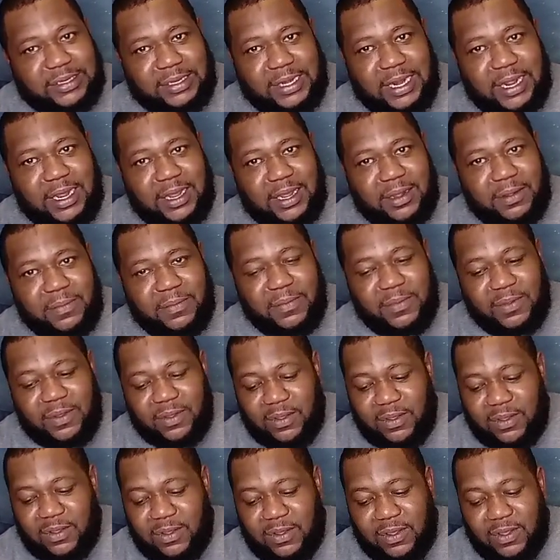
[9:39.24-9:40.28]
but I'm going to
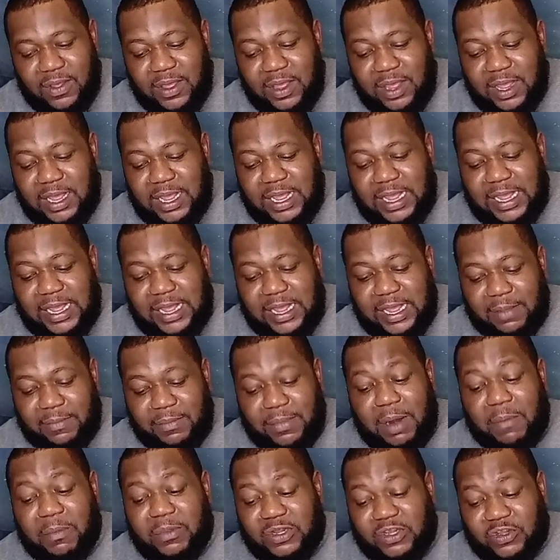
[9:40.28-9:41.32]
spell it. It's Ray,
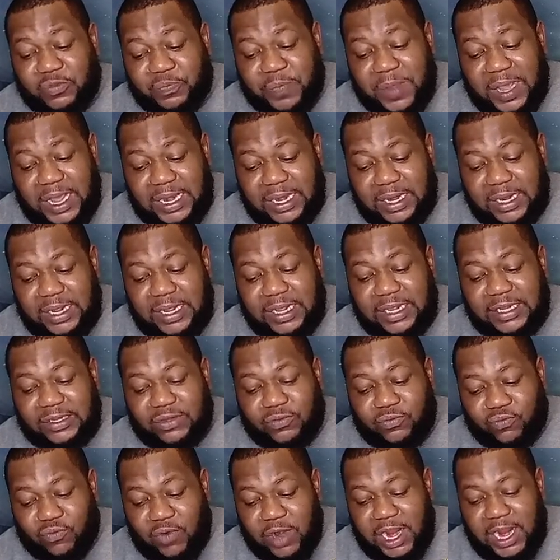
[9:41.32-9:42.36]

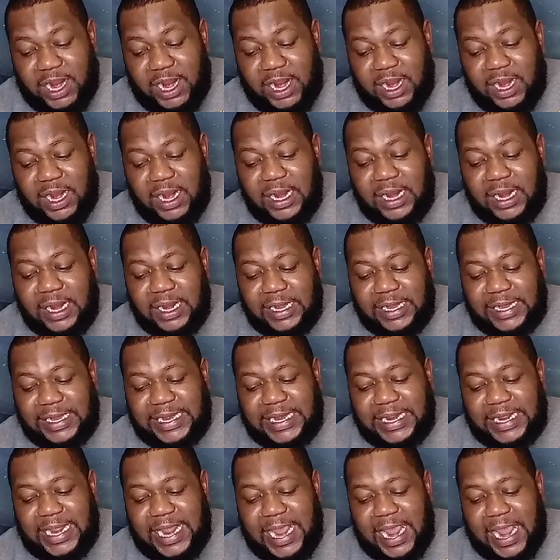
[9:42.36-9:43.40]

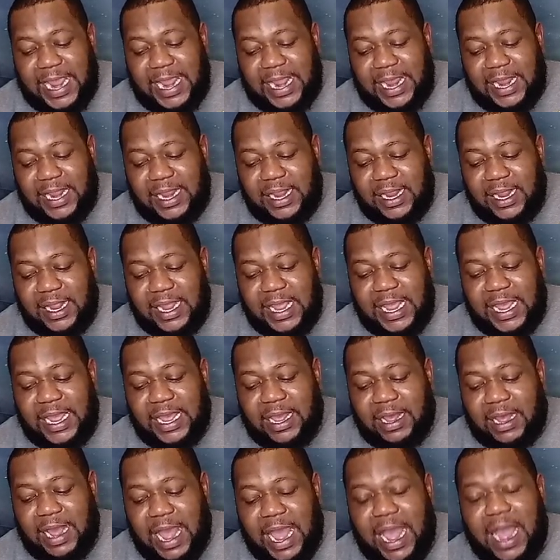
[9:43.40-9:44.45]
D-A-L-I-O.
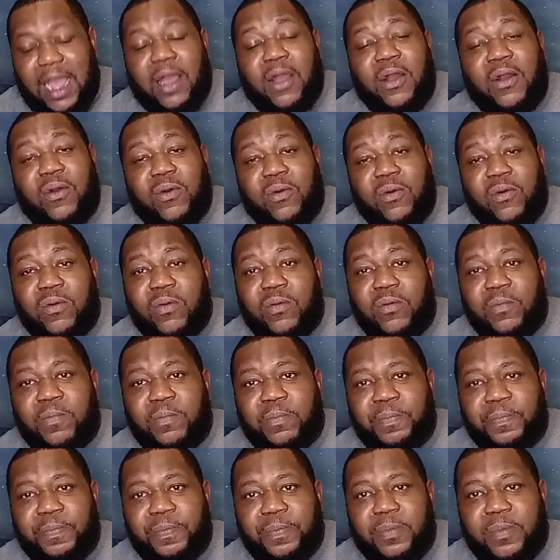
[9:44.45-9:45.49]
He's a very intelligent man.
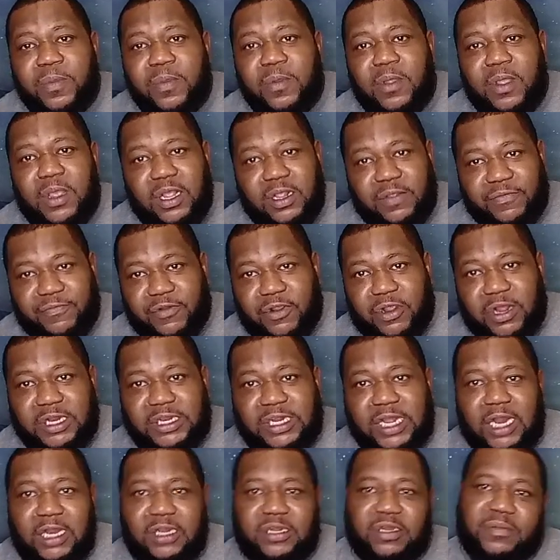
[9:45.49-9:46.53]
You can Google him.
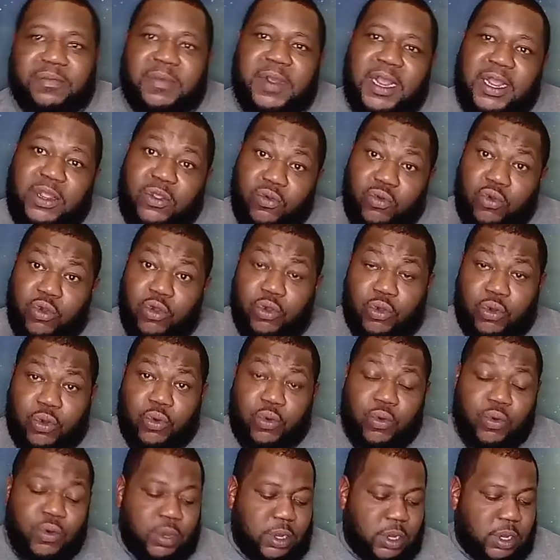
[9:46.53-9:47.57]
He got a lot of
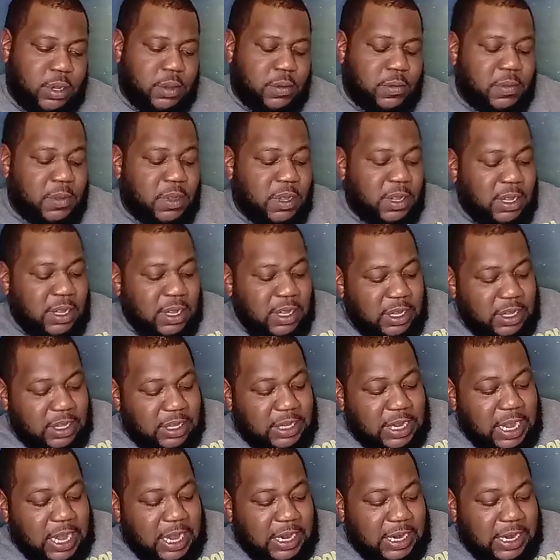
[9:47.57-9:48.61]
success
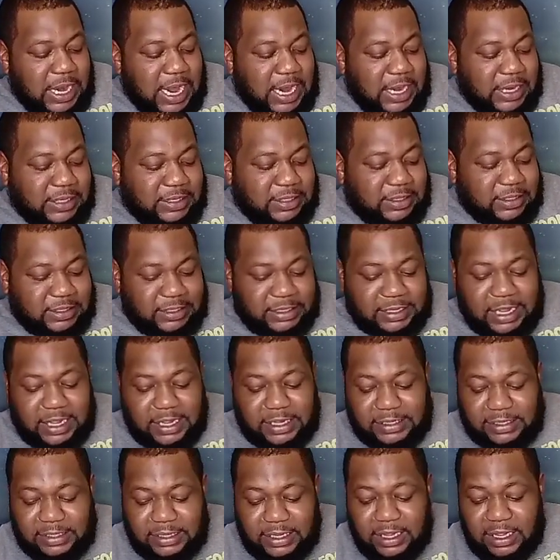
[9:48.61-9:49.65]
in the things that he
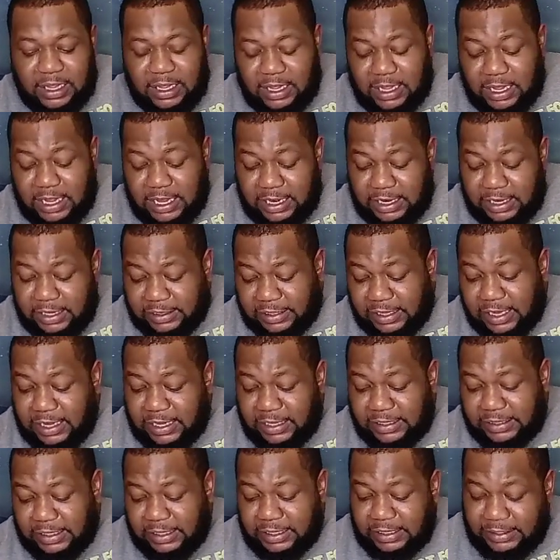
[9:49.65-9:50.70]
does.
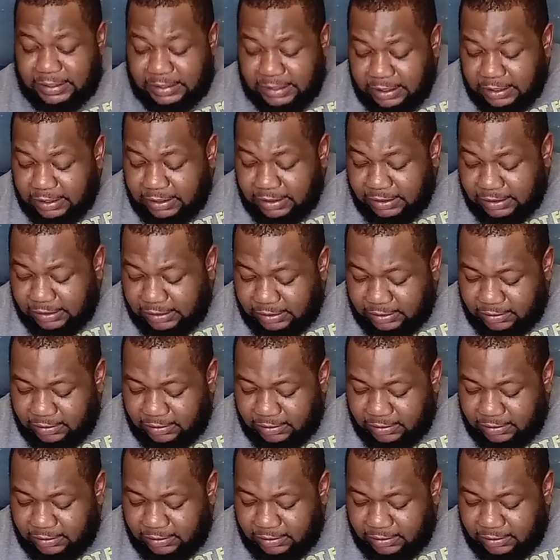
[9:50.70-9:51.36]
And